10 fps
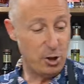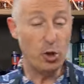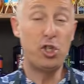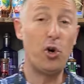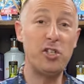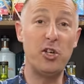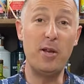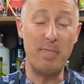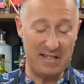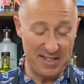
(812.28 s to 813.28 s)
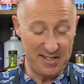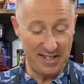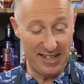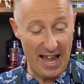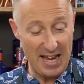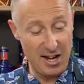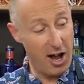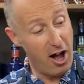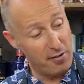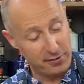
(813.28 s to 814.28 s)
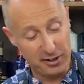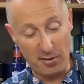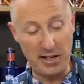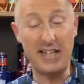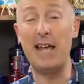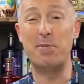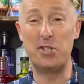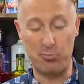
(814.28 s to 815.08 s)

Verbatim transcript: your choice on the bitters again, i am going to keep the